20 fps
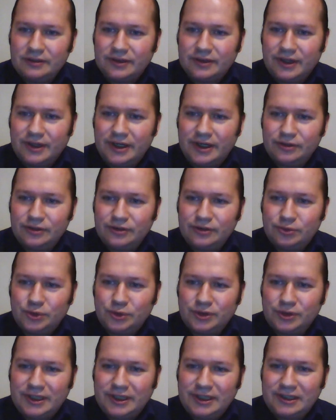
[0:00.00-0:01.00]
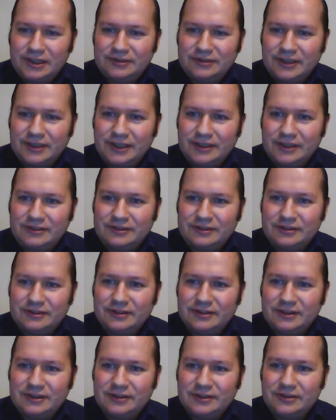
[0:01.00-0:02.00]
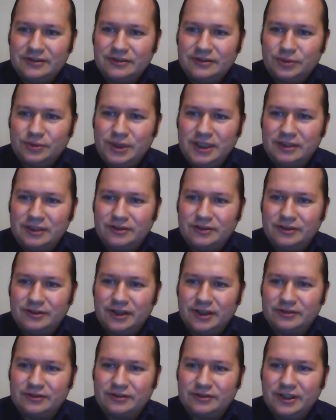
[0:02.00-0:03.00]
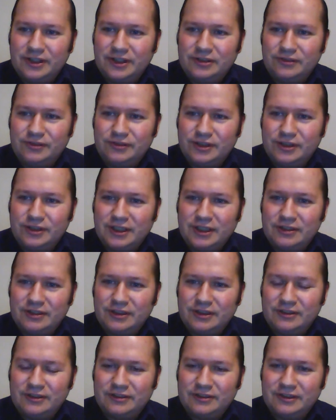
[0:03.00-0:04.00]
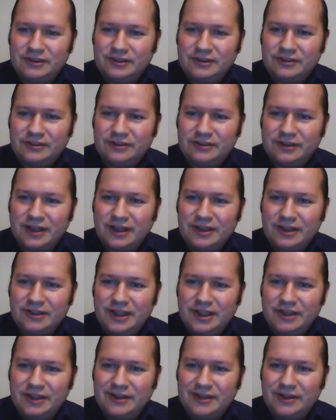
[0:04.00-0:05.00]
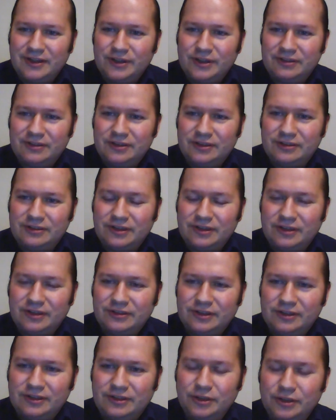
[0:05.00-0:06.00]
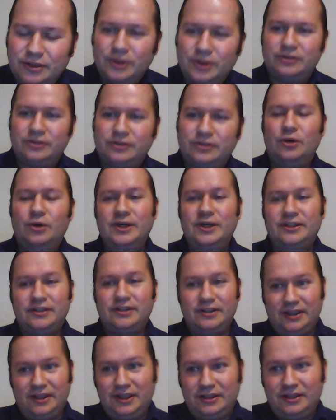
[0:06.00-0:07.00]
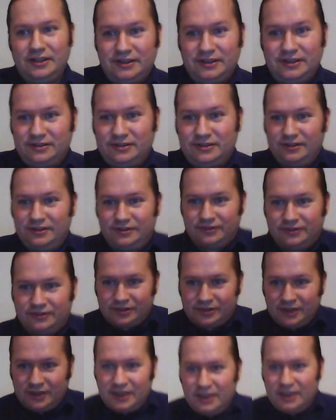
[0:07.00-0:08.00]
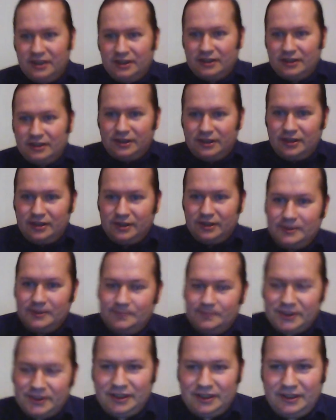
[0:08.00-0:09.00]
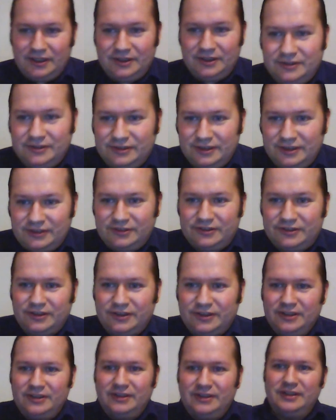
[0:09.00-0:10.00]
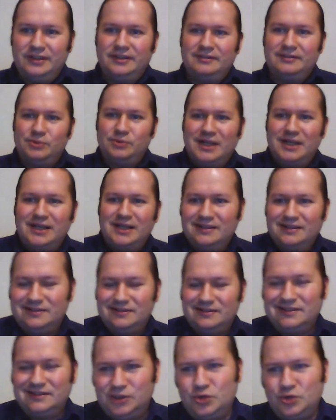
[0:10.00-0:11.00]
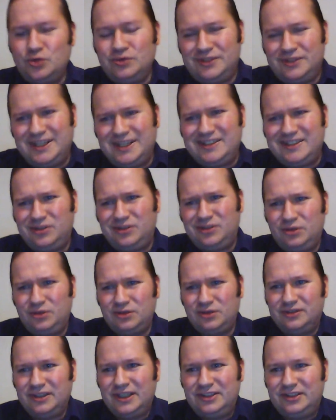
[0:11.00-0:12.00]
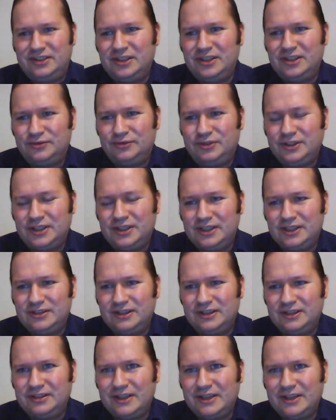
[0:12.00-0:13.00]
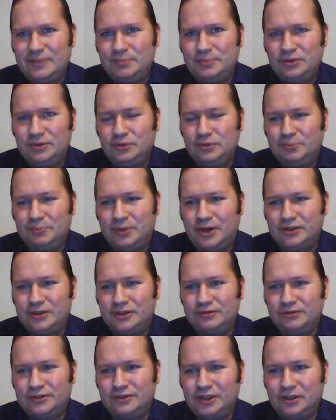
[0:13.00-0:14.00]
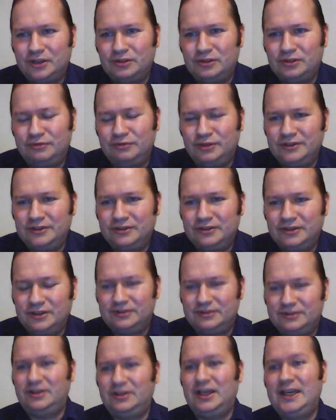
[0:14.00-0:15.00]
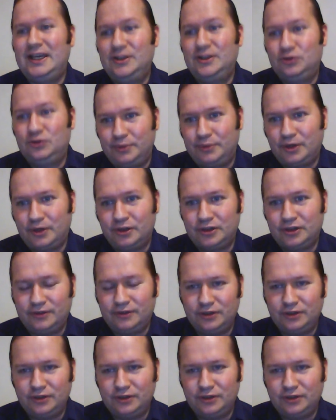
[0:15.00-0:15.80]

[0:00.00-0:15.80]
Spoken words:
Tyrant Watelli says, Swede, does gentrification exist in Scandinavia or is this just in the US? Oh, it exists. It exists in, well, yes, you could say gentrification has happened to parts of Stockholm, for instance, and to parts of